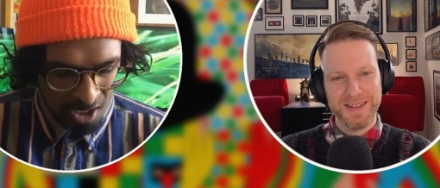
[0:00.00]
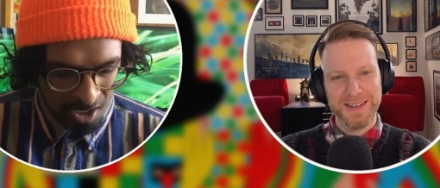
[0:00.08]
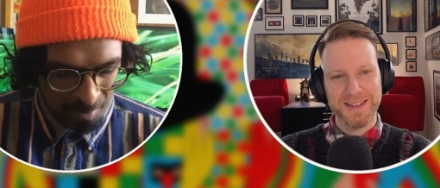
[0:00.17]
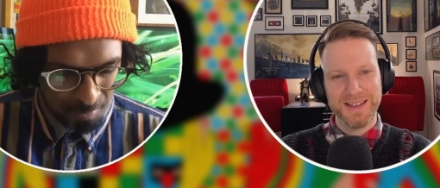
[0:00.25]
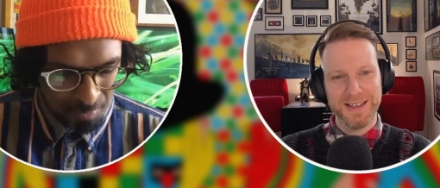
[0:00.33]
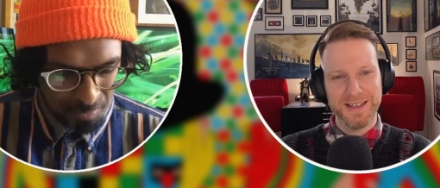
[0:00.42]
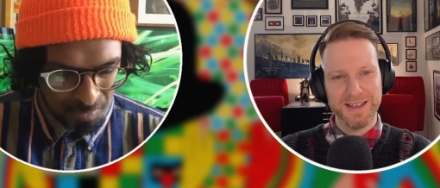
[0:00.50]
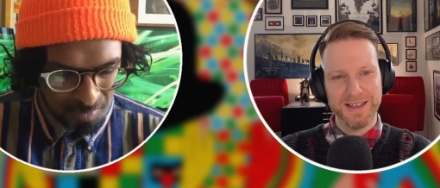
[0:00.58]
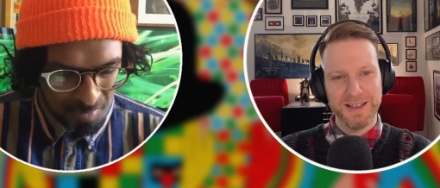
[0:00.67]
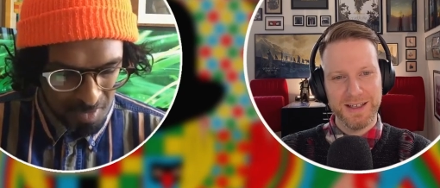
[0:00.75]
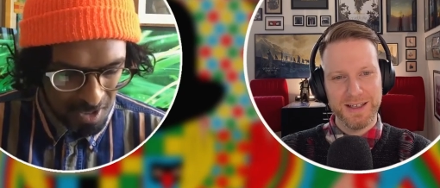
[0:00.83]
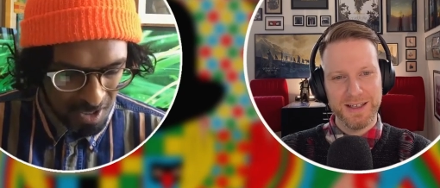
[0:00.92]
Speaker 1: Um,
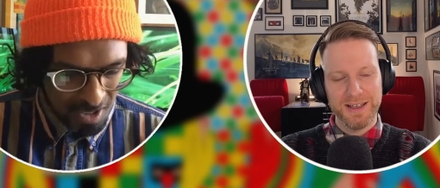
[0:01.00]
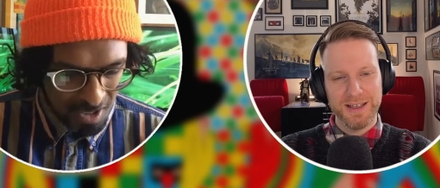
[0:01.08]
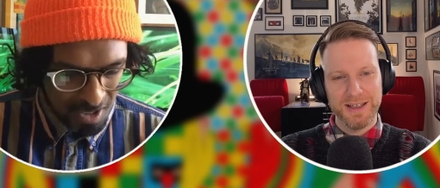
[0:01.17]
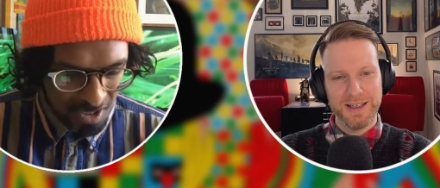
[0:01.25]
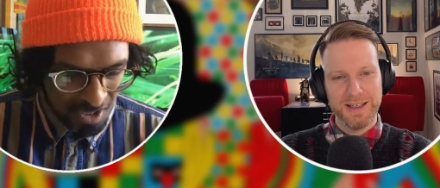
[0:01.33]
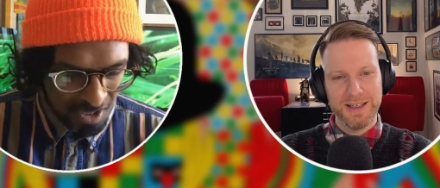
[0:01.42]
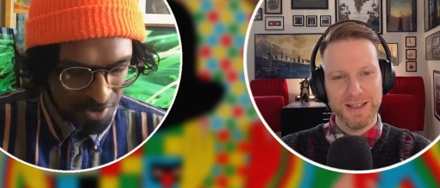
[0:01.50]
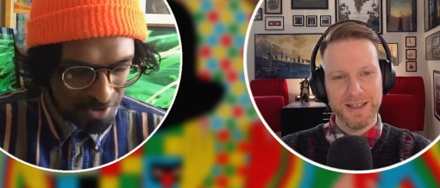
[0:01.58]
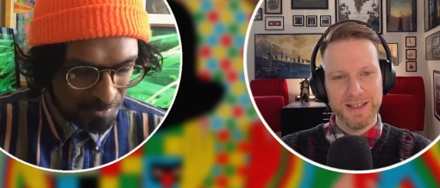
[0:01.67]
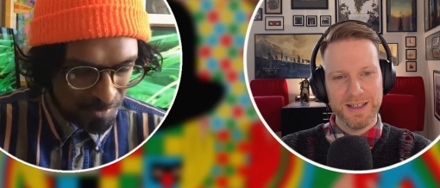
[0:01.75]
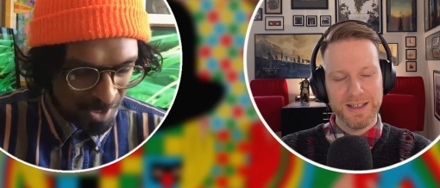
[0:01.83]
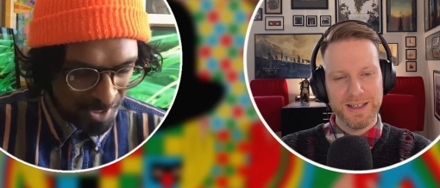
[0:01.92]
I'm just gonna
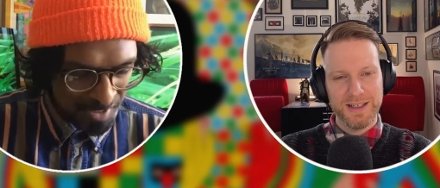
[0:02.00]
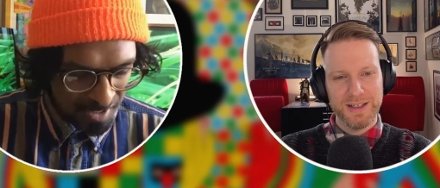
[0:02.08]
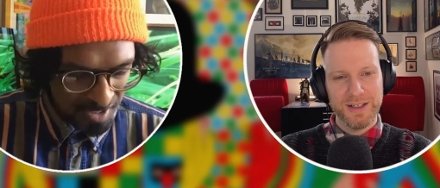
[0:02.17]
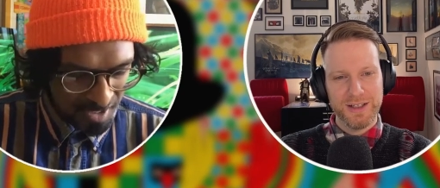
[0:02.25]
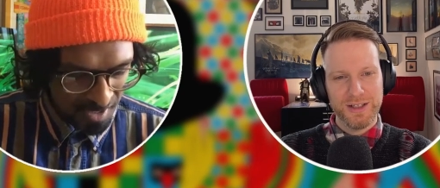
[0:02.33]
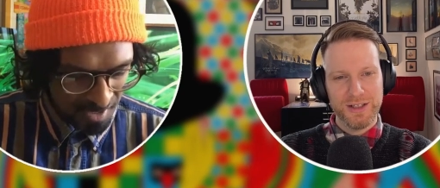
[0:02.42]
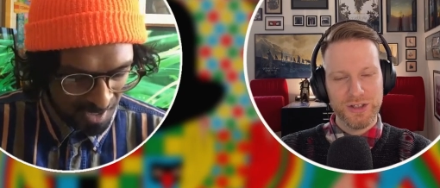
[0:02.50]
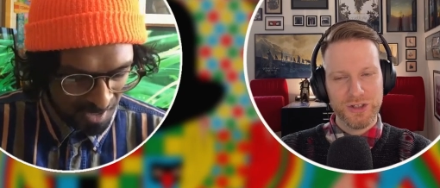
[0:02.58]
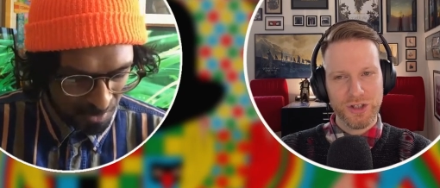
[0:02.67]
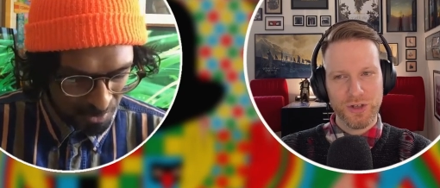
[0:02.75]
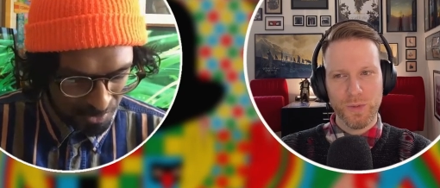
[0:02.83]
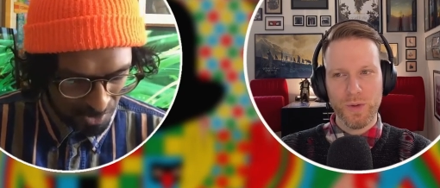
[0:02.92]
find it here
Speaker 2: now. Sure.
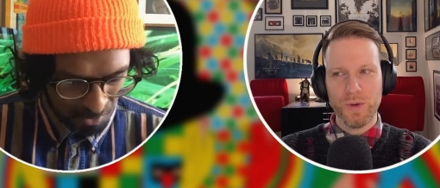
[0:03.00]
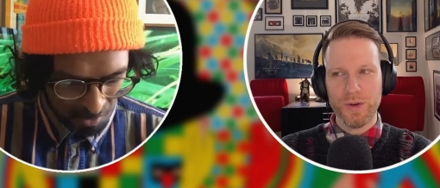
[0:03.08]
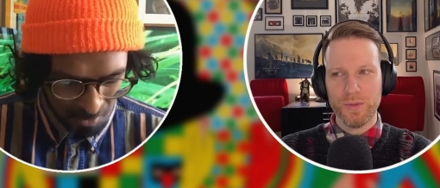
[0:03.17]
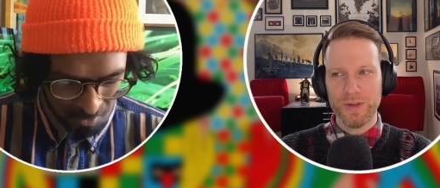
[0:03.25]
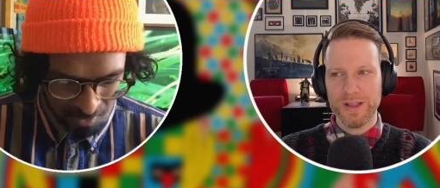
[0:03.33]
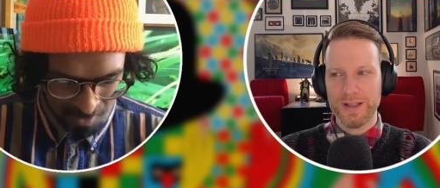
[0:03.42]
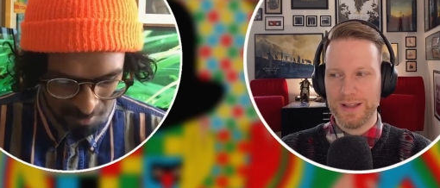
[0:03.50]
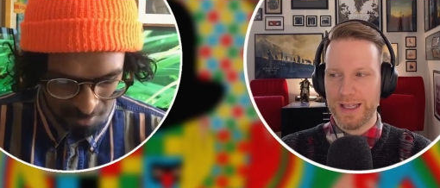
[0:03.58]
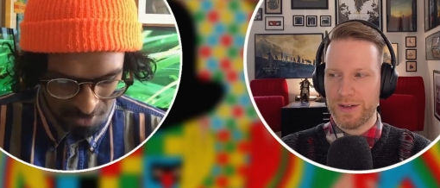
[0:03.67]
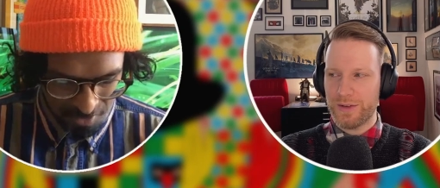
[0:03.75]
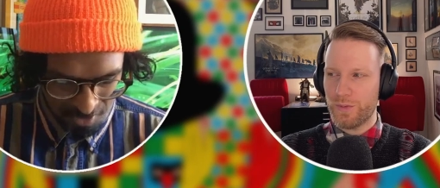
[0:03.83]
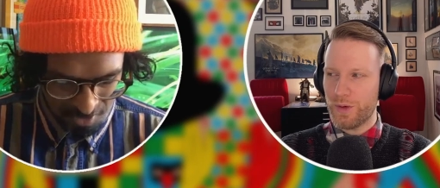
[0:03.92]
What, what so like
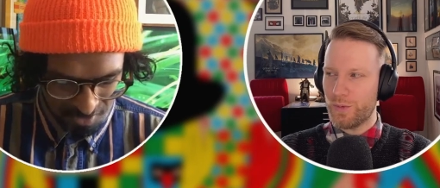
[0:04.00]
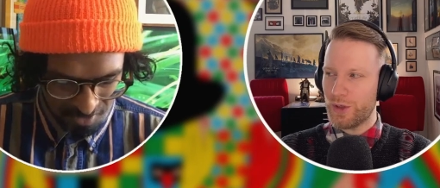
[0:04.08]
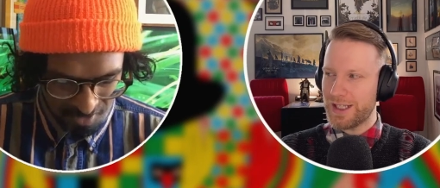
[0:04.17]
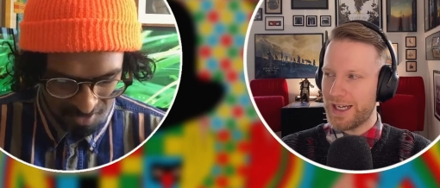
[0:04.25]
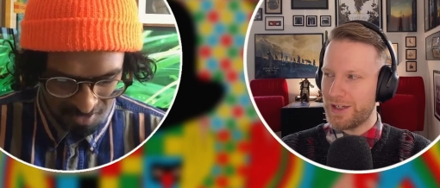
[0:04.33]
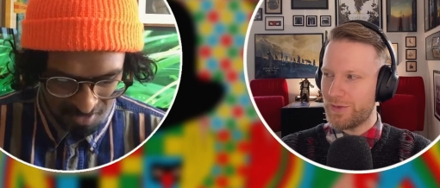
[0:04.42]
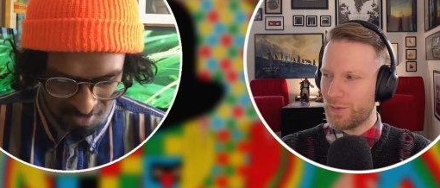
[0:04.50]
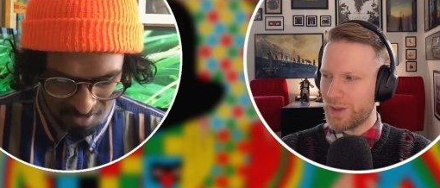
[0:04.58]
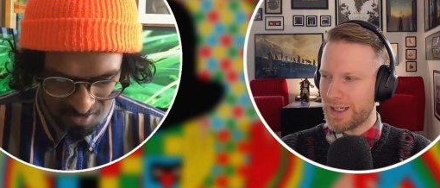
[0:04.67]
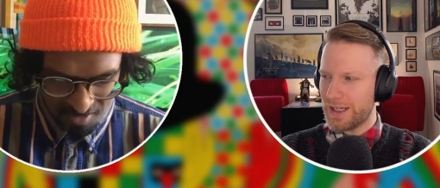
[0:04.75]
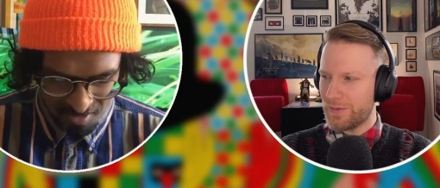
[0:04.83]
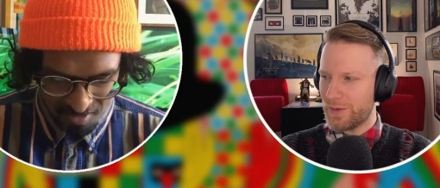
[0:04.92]
just... what, what kind of what kind
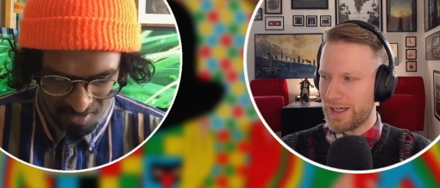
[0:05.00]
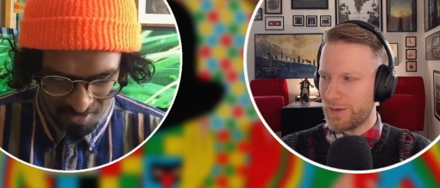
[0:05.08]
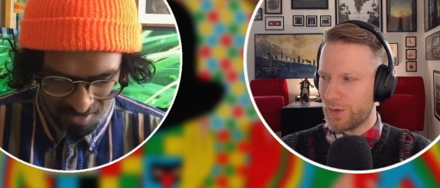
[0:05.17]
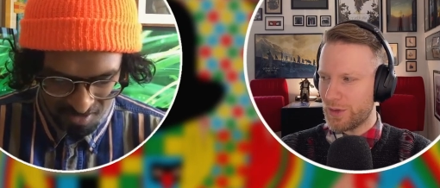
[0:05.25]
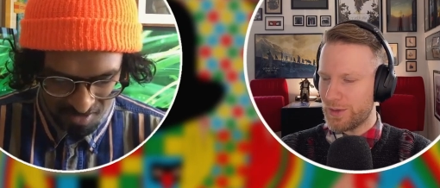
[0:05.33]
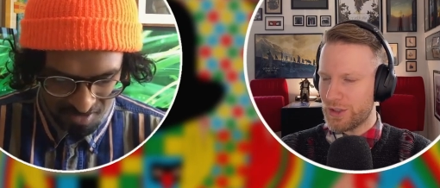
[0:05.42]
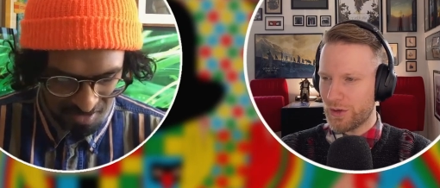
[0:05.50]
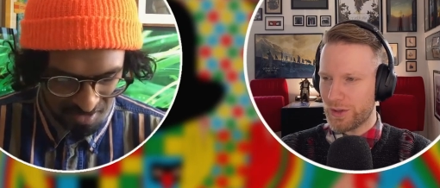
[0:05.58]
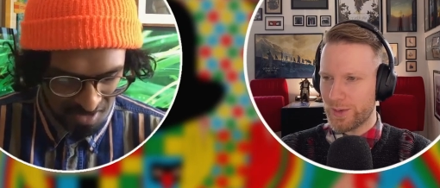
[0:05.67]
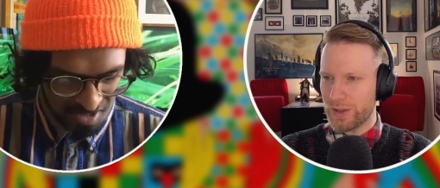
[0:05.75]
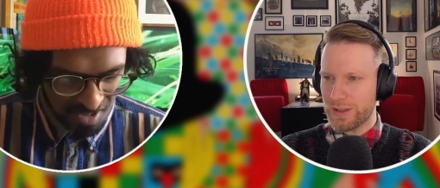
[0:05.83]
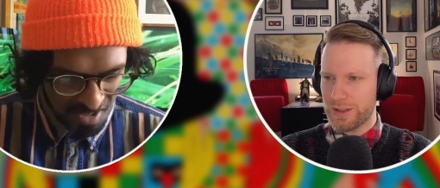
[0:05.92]
of writing? What are we talking about?
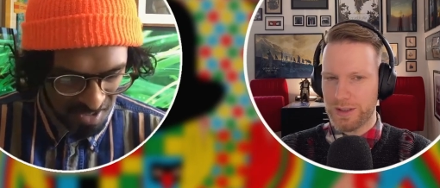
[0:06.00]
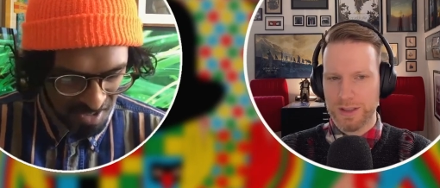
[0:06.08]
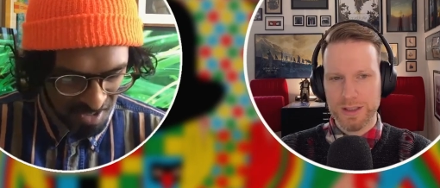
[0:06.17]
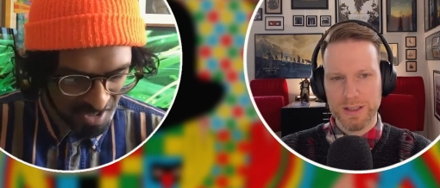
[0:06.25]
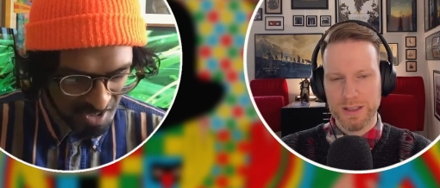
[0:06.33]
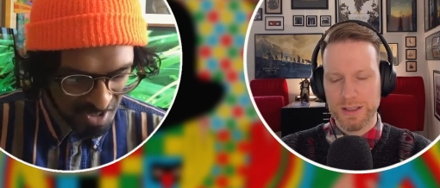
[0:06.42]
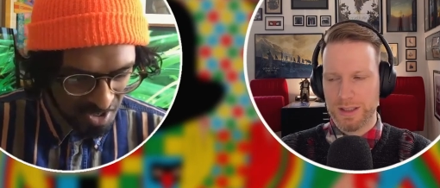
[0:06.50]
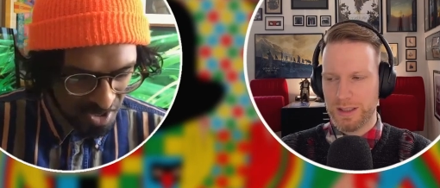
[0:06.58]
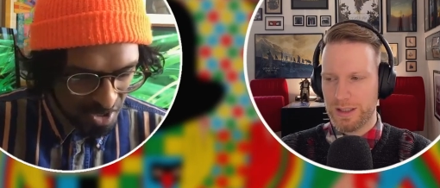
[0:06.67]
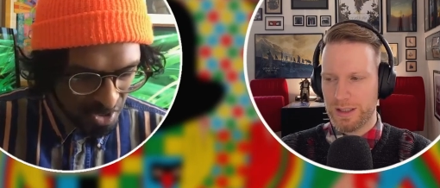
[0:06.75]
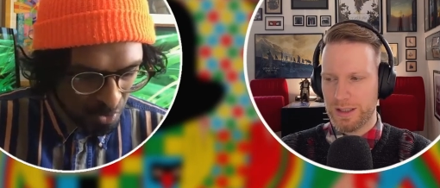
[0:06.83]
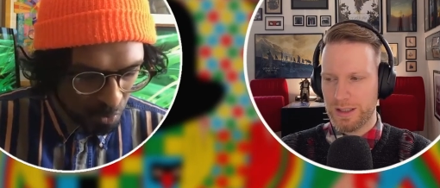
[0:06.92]

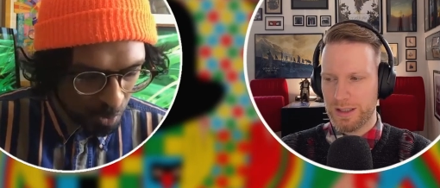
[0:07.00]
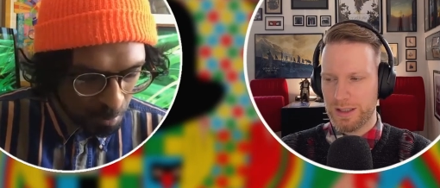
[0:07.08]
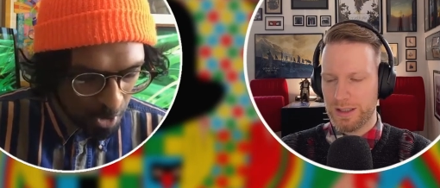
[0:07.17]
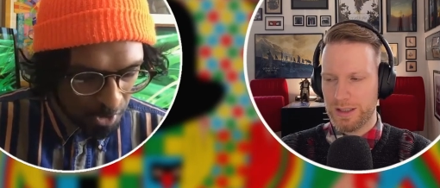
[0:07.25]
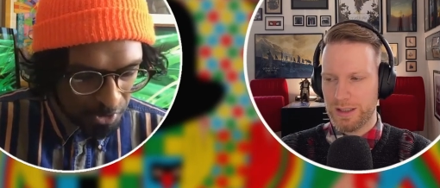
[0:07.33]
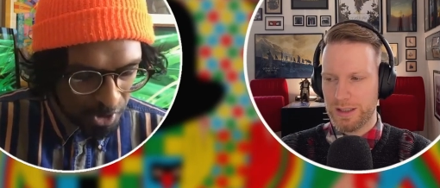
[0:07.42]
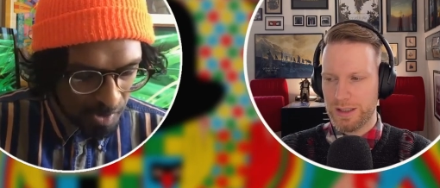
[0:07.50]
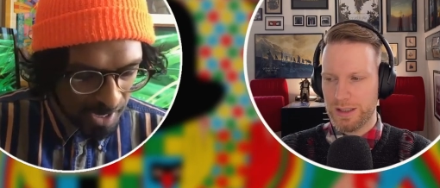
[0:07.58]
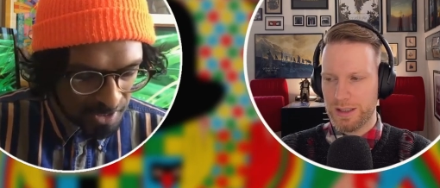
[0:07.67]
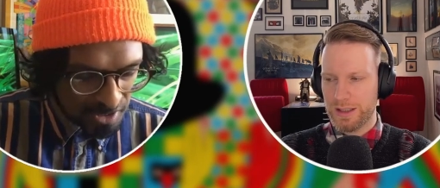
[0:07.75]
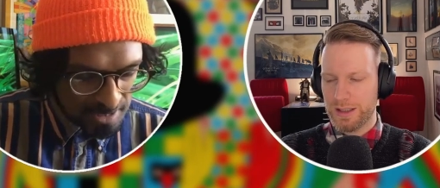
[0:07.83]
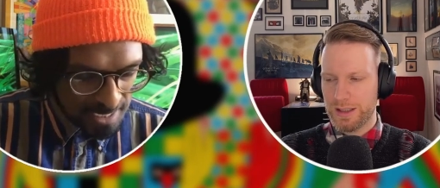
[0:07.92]
Speaker 1: Well, Mondo
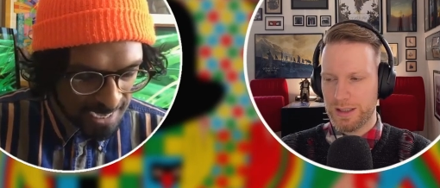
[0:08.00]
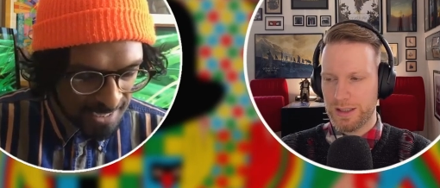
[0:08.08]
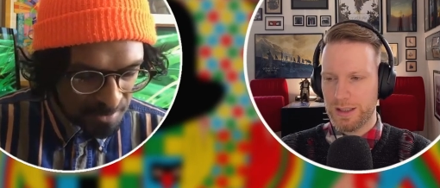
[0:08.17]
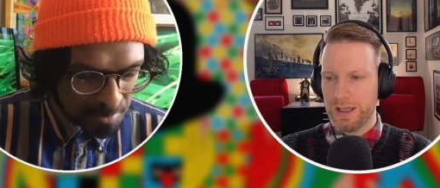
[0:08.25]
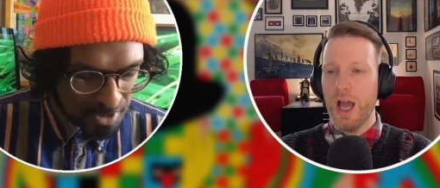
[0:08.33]
actually asked